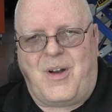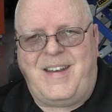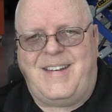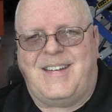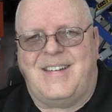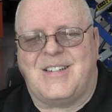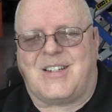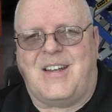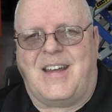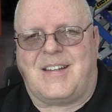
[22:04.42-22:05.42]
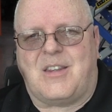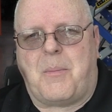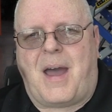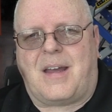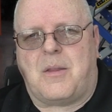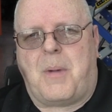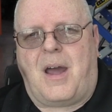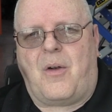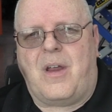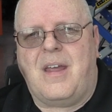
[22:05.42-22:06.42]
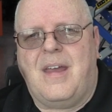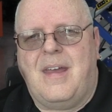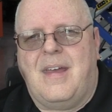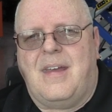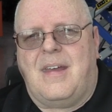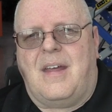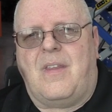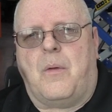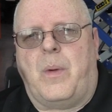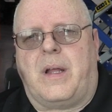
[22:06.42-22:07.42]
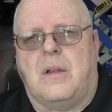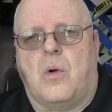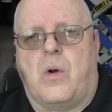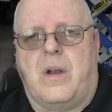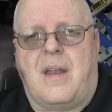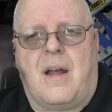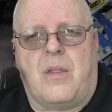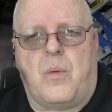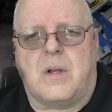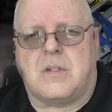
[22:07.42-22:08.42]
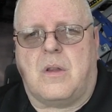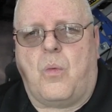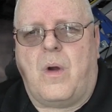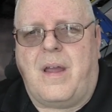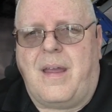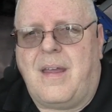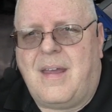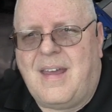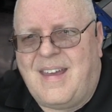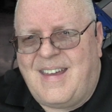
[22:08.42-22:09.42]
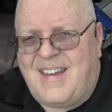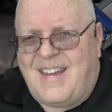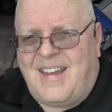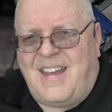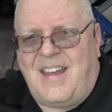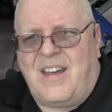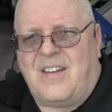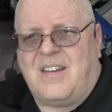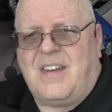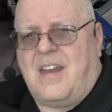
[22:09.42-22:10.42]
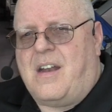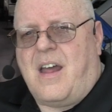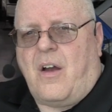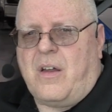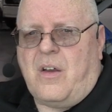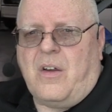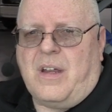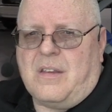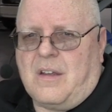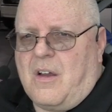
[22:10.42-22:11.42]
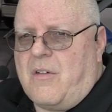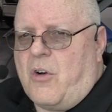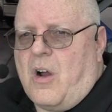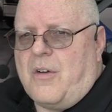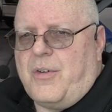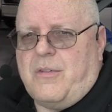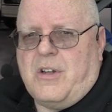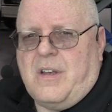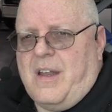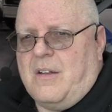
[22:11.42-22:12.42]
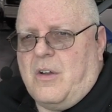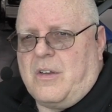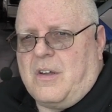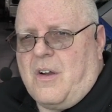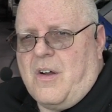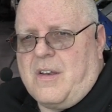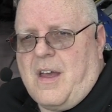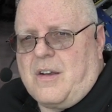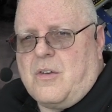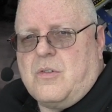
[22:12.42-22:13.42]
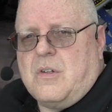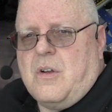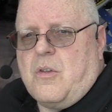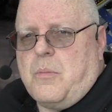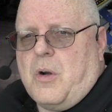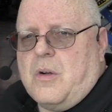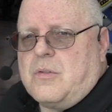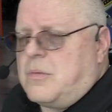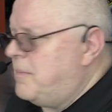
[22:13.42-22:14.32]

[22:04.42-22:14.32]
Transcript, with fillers: I need to disconnect at the back of the battery, and then we can lower it down the rest of the way and get it out here and get the cover off of it and look at the contactors and other parts.